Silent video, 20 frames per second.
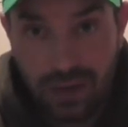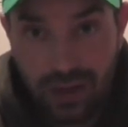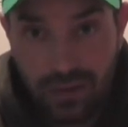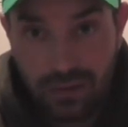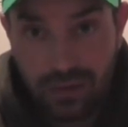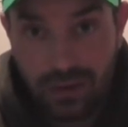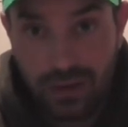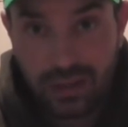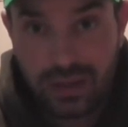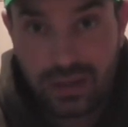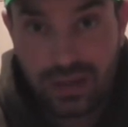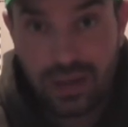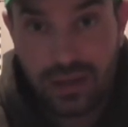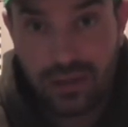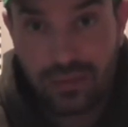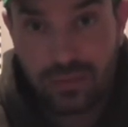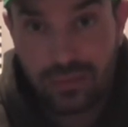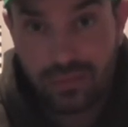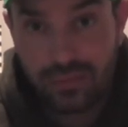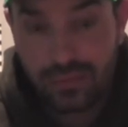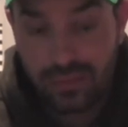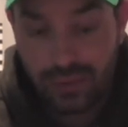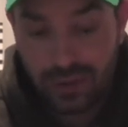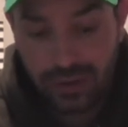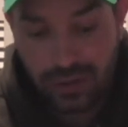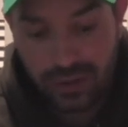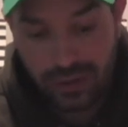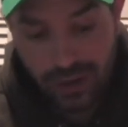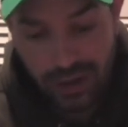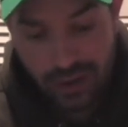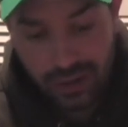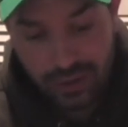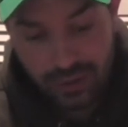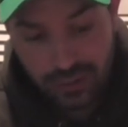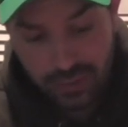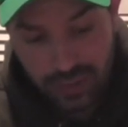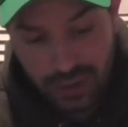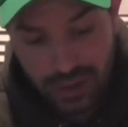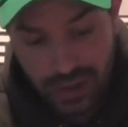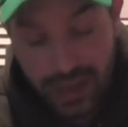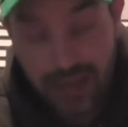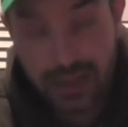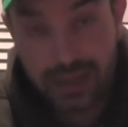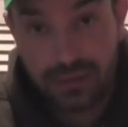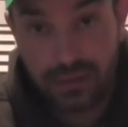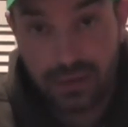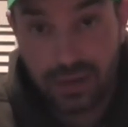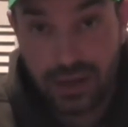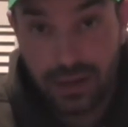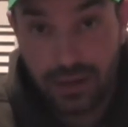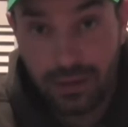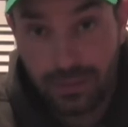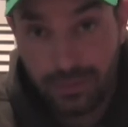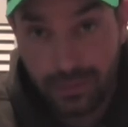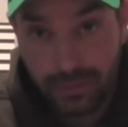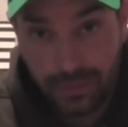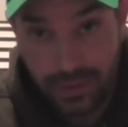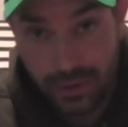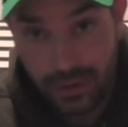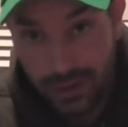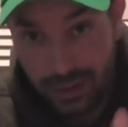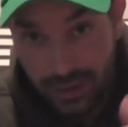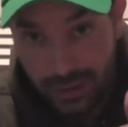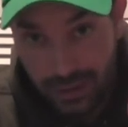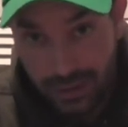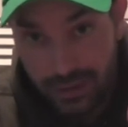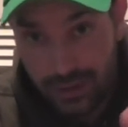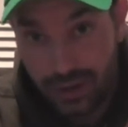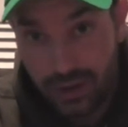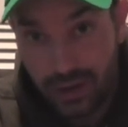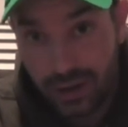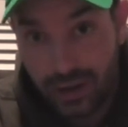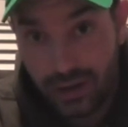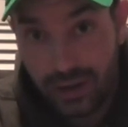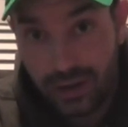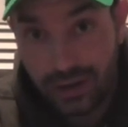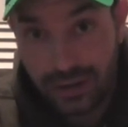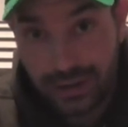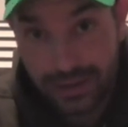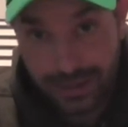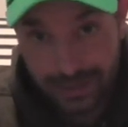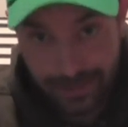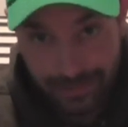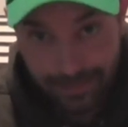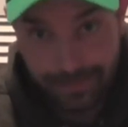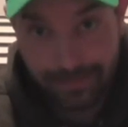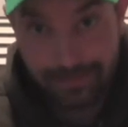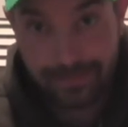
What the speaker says: have a nice day, and until the next video, tight lines.